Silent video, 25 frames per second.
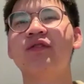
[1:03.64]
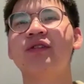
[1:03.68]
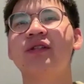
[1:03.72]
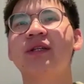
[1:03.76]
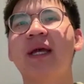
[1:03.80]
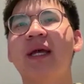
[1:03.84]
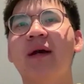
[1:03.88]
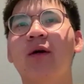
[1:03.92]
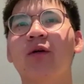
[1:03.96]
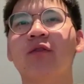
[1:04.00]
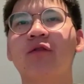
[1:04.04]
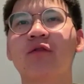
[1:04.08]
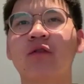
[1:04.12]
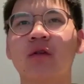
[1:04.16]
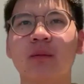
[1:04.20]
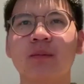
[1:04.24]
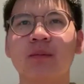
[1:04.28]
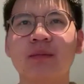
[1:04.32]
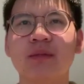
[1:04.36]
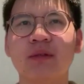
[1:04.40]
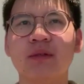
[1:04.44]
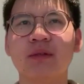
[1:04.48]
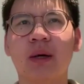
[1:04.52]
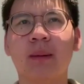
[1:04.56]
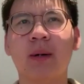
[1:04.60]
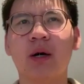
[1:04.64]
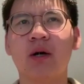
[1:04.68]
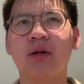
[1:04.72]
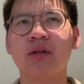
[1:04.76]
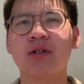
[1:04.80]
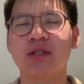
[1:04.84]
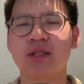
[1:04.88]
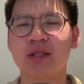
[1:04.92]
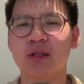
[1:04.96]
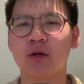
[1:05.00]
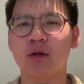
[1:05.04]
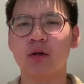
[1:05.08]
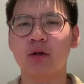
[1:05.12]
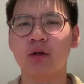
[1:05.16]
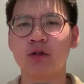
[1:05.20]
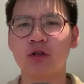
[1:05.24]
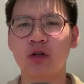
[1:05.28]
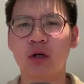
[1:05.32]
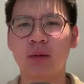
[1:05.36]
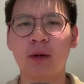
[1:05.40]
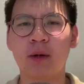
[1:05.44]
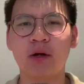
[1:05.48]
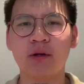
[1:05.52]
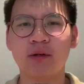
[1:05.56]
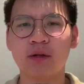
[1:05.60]
scaled from about zero to
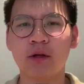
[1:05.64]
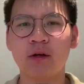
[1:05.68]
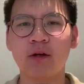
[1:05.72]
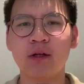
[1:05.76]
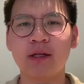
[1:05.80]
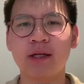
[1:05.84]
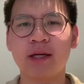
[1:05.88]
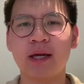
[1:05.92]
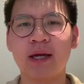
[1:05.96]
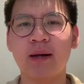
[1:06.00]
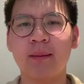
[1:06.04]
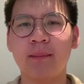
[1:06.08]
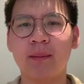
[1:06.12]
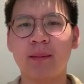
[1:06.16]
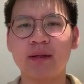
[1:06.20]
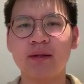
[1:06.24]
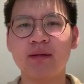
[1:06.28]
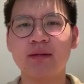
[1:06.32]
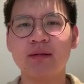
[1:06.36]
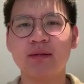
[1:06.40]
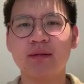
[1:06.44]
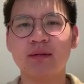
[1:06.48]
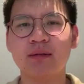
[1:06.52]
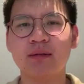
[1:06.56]
about 30K a month